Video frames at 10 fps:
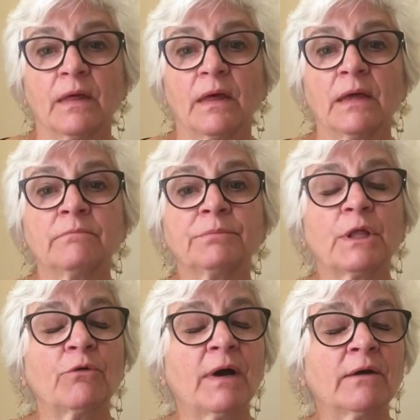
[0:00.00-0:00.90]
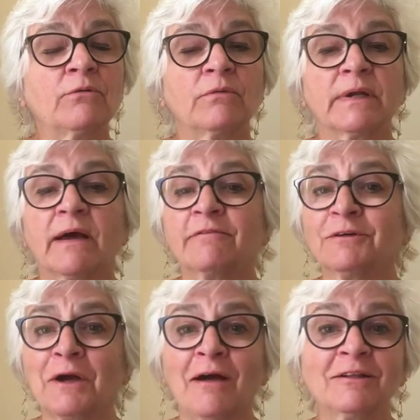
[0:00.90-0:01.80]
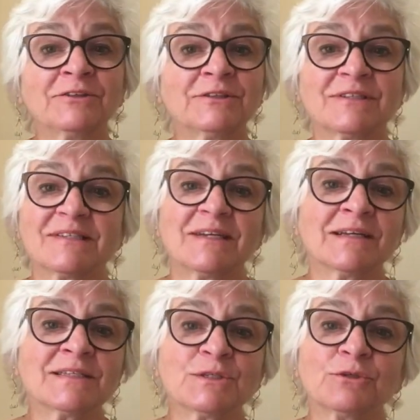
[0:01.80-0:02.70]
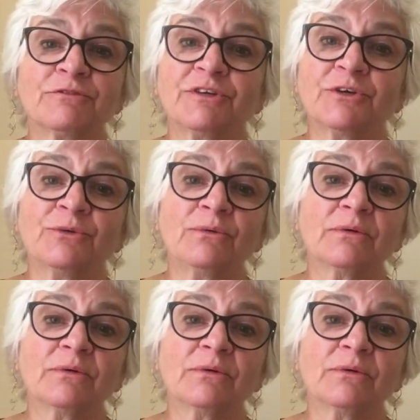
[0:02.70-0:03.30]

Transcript: And blow out whatever color does not serve you,